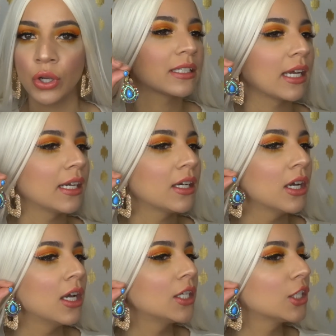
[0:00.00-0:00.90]
excited
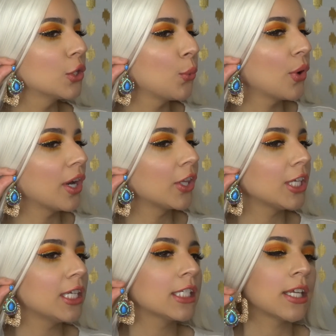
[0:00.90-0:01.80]
to wear
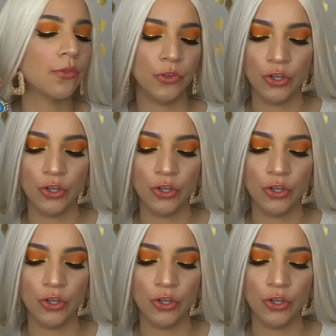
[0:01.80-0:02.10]
these and for